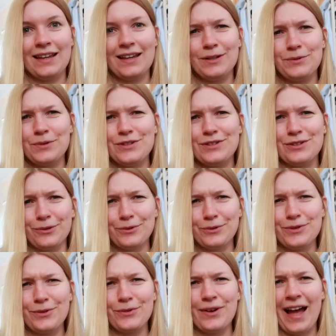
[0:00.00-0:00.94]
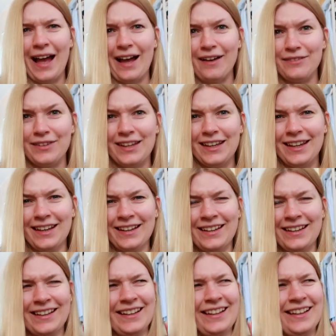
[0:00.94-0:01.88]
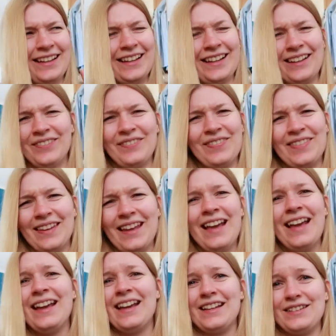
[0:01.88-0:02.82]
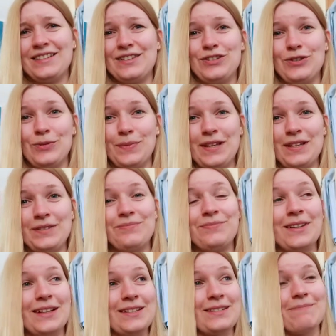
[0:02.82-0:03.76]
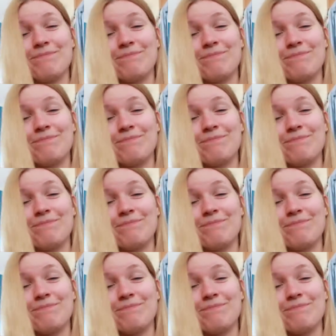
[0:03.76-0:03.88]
it was so heavy. It's stupid, but